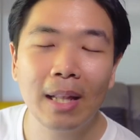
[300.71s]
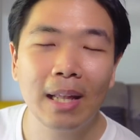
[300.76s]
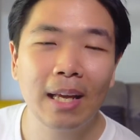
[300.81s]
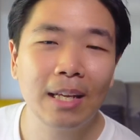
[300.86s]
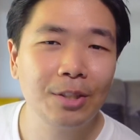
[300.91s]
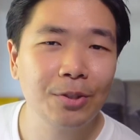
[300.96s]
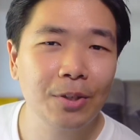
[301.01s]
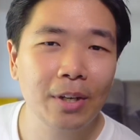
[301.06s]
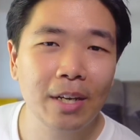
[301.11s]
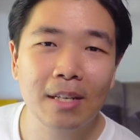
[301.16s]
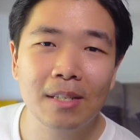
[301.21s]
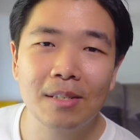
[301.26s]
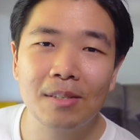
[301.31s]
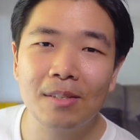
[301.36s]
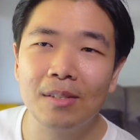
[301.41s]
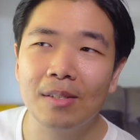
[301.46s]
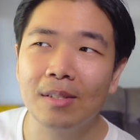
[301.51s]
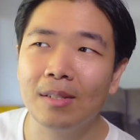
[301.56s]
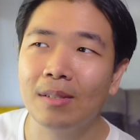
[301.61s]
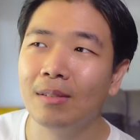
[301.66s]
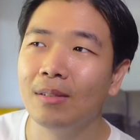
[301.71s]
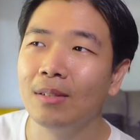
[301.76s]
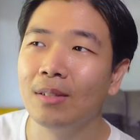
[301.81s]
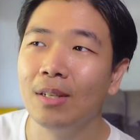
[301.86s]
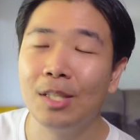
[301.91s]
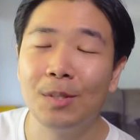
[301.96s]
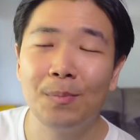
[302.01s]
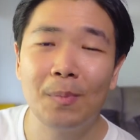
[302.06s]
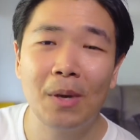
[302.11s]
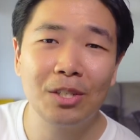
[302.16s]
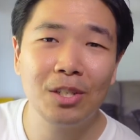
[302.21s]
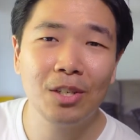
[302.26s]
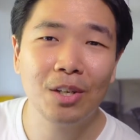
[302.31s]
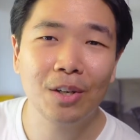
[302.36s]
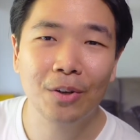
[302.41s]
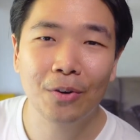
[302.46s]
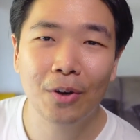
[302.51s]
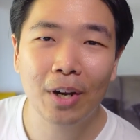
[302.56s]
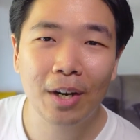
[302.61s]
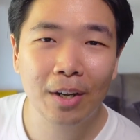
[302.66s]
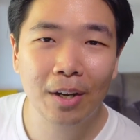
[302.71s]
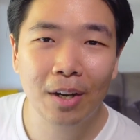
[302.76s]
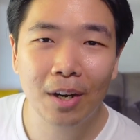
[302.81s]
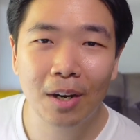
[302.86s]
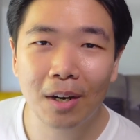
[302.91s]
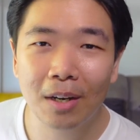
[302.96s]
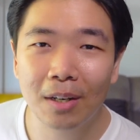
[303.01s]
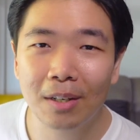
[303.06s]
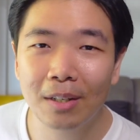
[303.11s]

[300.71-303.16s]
address, especially your credit card